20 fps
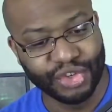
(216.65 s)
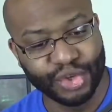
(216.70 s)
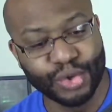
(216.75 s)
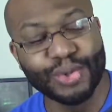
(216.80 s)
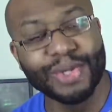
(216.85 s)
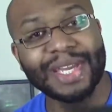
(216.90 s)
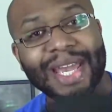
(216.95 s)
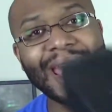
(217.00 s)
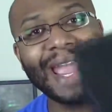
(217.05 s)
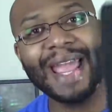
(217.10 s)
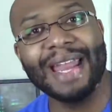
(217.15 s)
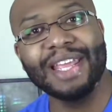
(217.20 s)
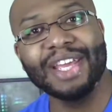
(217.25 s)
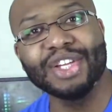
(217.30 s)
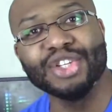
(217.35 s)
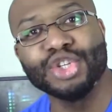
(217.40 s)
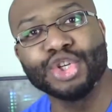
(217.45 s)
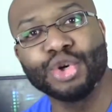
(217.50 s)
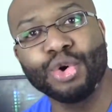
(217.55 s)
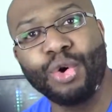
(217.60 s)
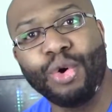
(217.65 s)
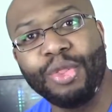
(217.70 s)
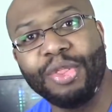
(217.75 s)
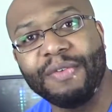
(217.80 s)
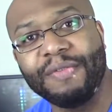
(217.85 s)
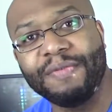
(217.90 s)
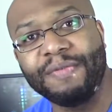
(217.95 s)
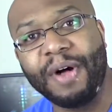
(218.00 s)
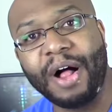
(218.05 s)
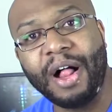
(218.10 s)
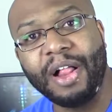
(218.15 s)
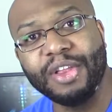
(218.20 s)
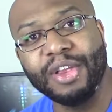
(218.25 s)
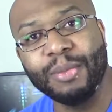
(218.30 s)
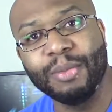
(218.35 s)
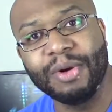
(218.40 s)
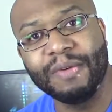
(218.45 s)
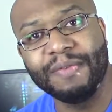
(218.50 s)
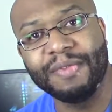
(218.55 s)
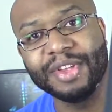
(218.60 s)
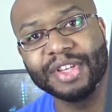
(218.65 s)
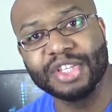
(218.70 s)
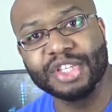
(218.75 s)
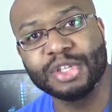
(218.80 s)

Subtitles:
You can't control the volume of this